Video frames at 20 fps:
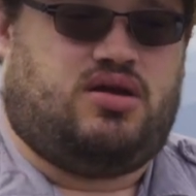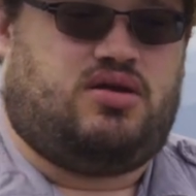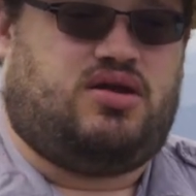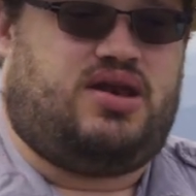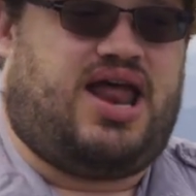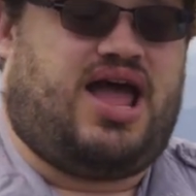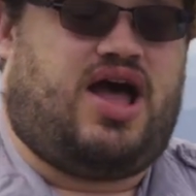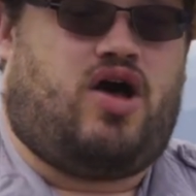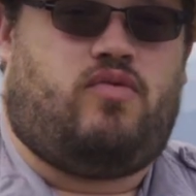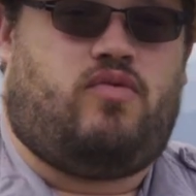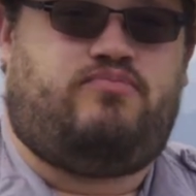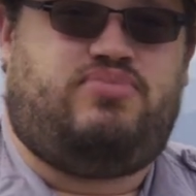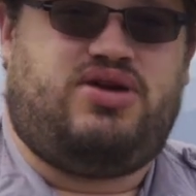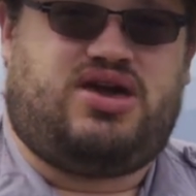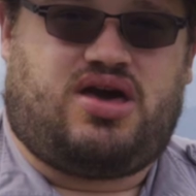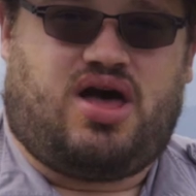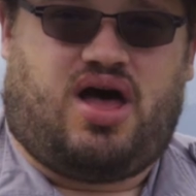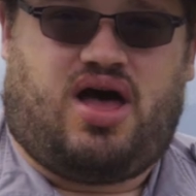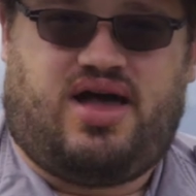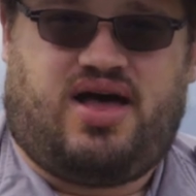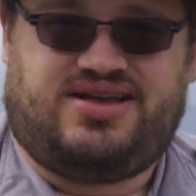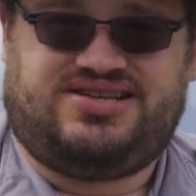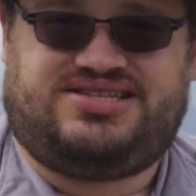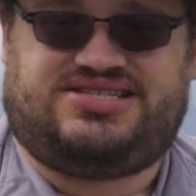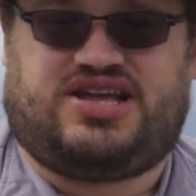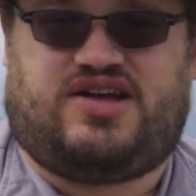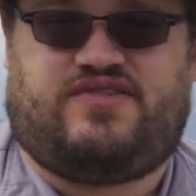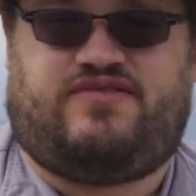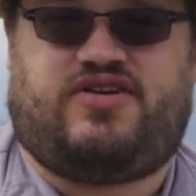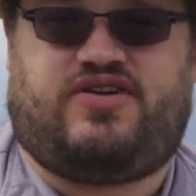Now, because
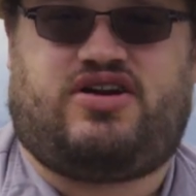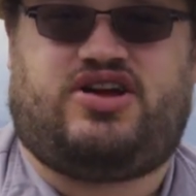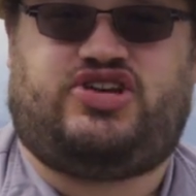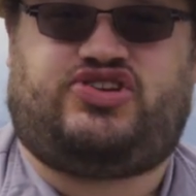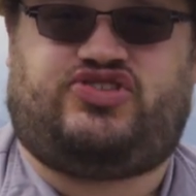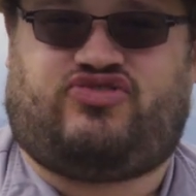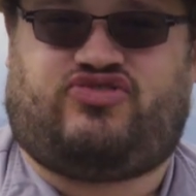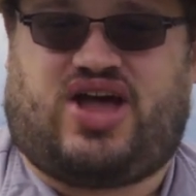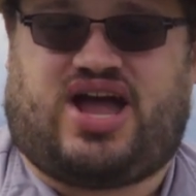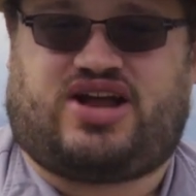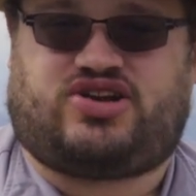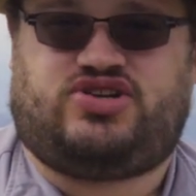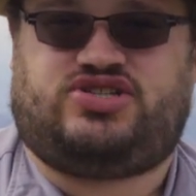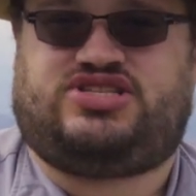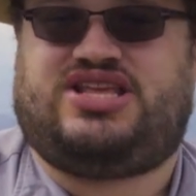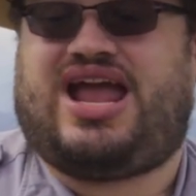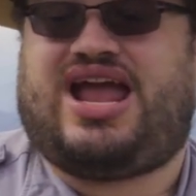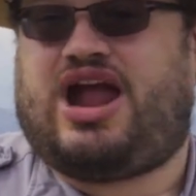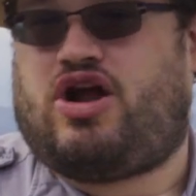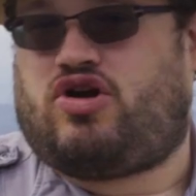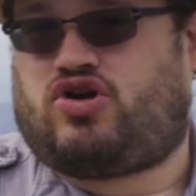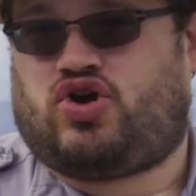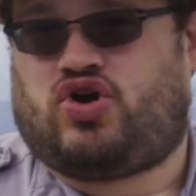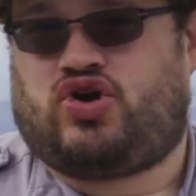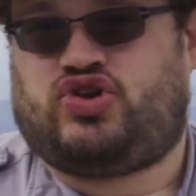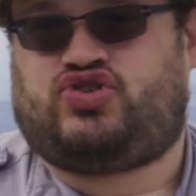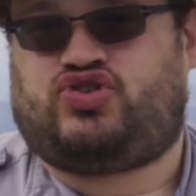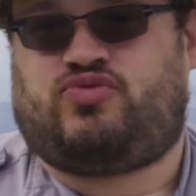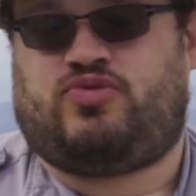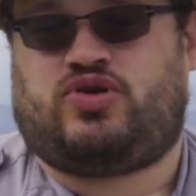of various factors, the air
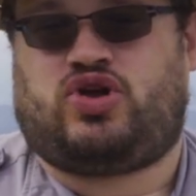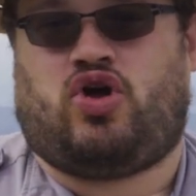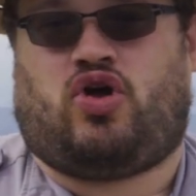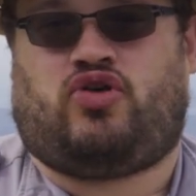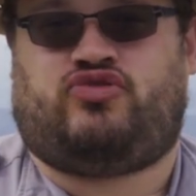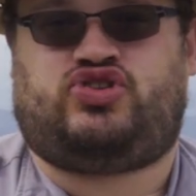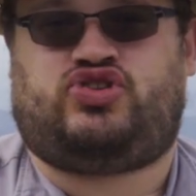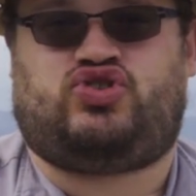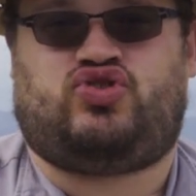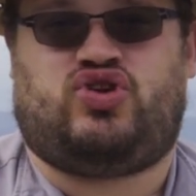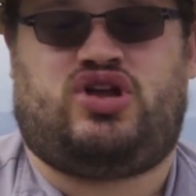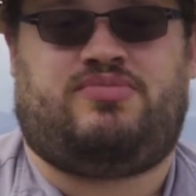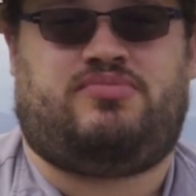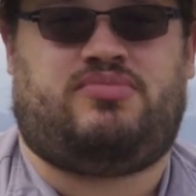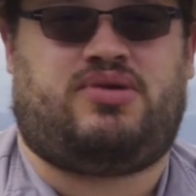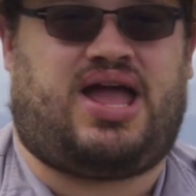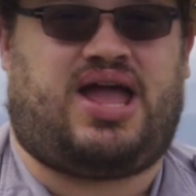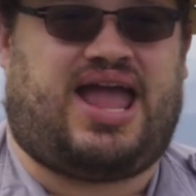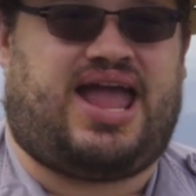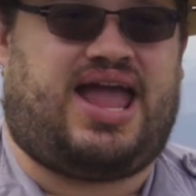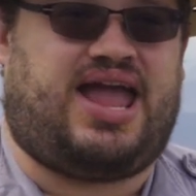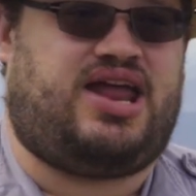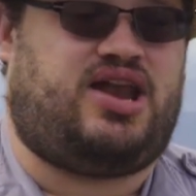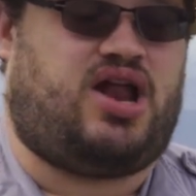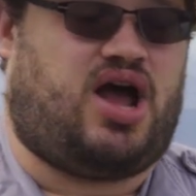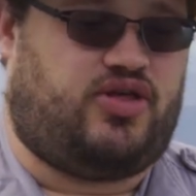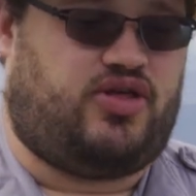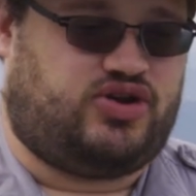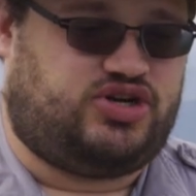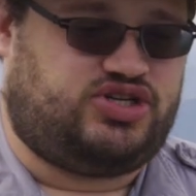currents from the Gulf Stream and
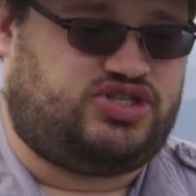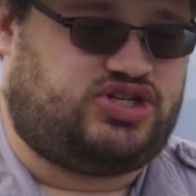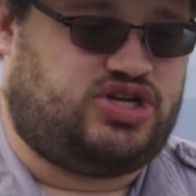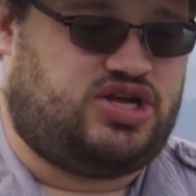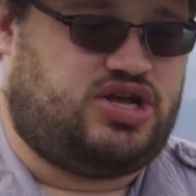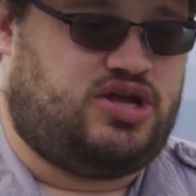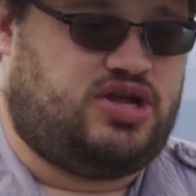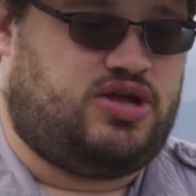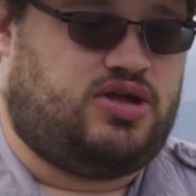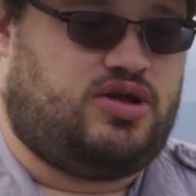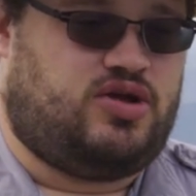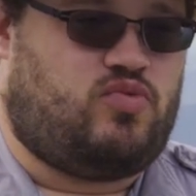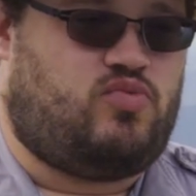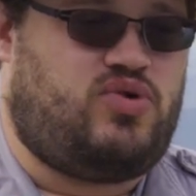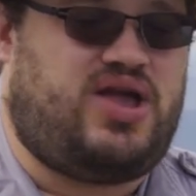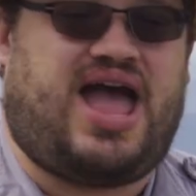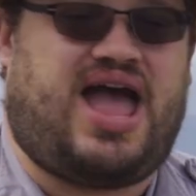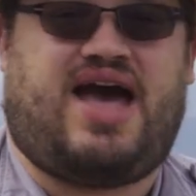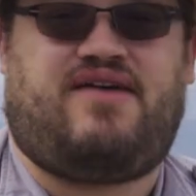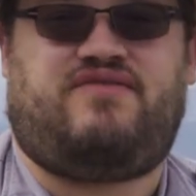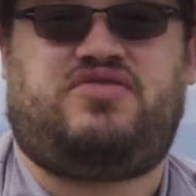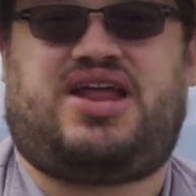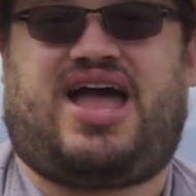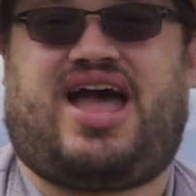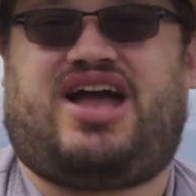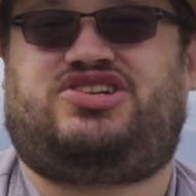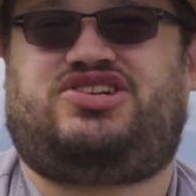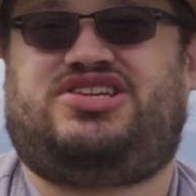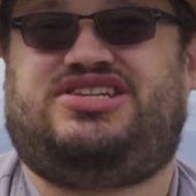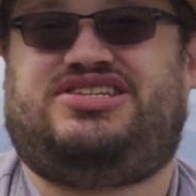others, we haven't
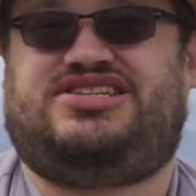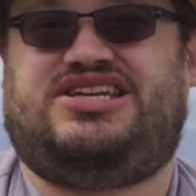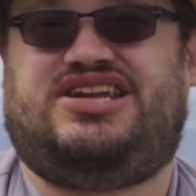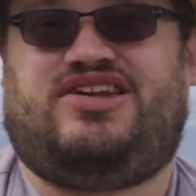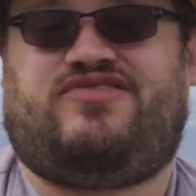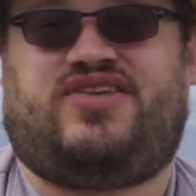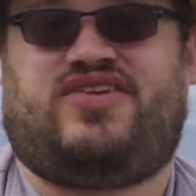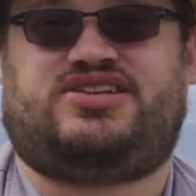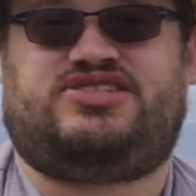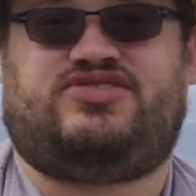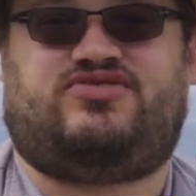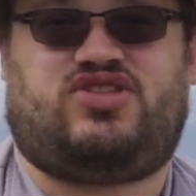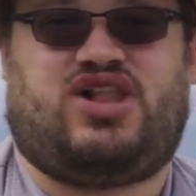actually seen effects of